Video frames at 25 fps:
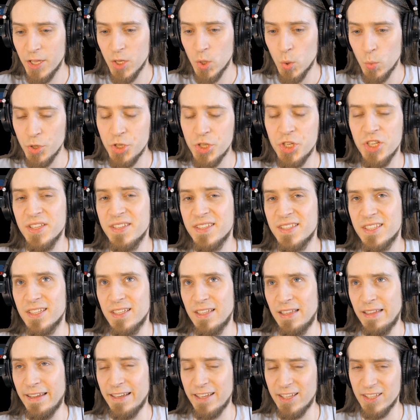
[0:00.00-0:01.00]
which is
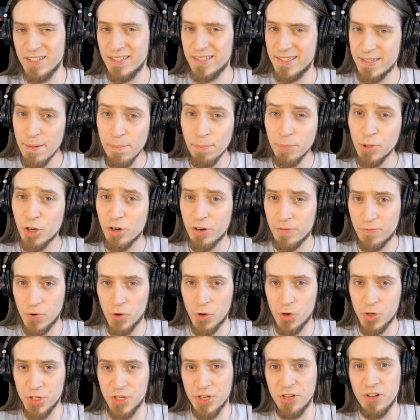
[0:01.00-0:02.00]
like a simpler
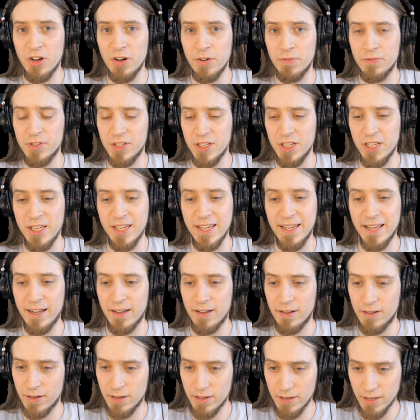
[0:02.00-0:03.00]
version of the
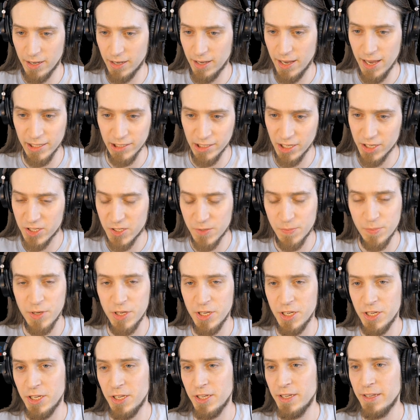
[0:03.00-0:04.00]

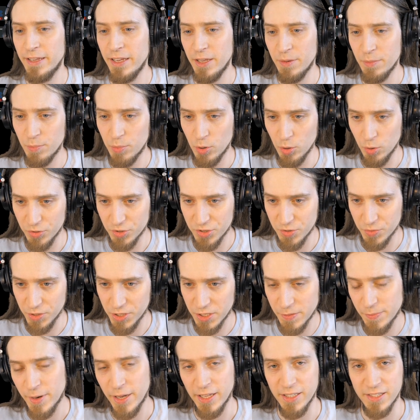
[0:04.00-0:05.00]
LSP Impulse
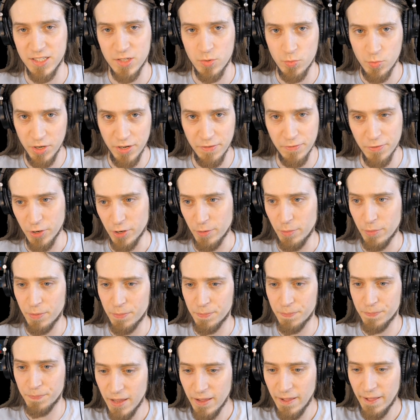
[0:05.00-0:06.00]
Response Reverb.
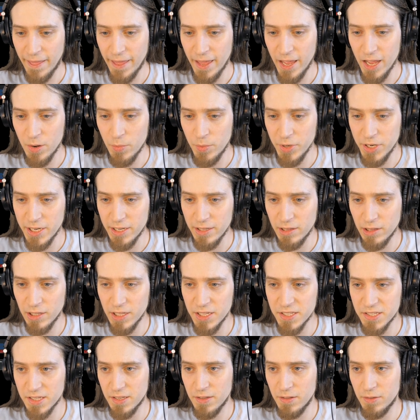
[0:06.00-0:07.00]
And we can
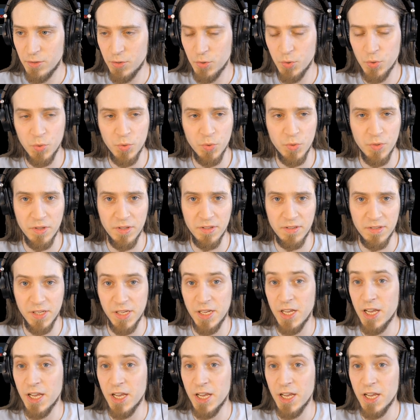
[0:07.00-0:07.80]
listen to the